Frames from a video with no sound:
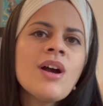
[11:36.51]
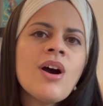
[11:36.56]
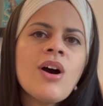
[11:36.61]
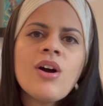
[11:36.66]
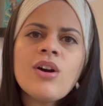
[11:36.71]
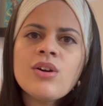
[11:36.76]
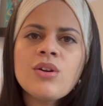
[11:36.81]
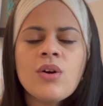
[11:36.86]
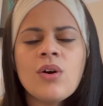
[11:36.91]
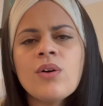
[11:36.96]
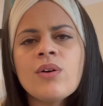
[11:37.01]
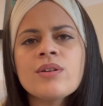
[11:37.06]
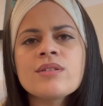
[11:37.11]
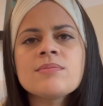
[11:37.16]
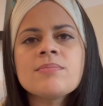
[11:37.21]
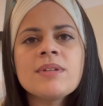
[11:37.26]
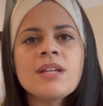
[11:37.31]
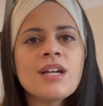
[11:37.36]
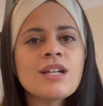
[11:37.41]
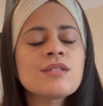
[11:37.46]
our goals
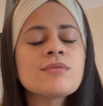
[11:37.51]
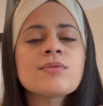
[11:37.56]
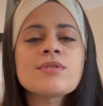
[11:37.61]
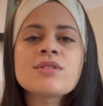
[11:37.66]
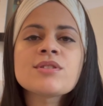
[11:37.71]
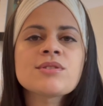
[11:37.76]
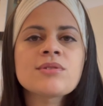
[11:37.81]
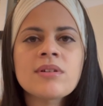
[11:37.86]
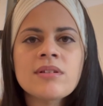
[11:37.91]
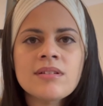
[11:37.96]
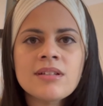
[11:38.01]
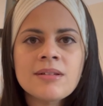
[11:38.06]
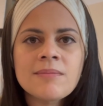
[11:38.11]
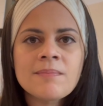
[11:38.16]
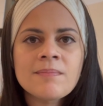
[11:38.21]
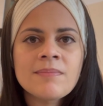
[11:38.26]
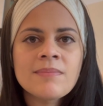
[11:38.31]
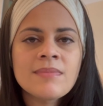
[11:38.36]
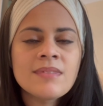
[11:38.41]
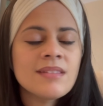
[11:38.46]
because we're
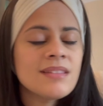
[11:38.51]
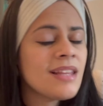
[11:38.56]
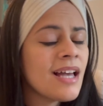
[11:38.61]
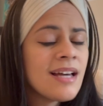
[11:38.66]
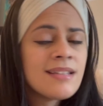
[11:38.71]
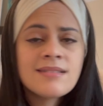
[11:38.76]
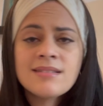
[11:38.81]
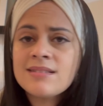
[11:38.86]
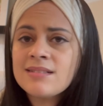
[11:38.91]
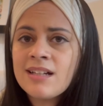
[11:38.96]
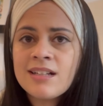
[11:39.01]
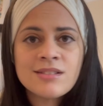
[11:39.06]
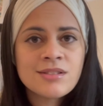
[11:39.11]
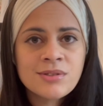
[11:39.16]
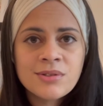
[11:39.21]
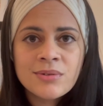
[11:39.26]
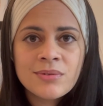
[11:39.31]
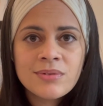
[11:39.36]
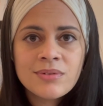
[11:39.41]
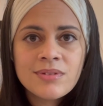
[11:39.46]
struggling. That's not
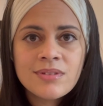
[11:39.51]
true.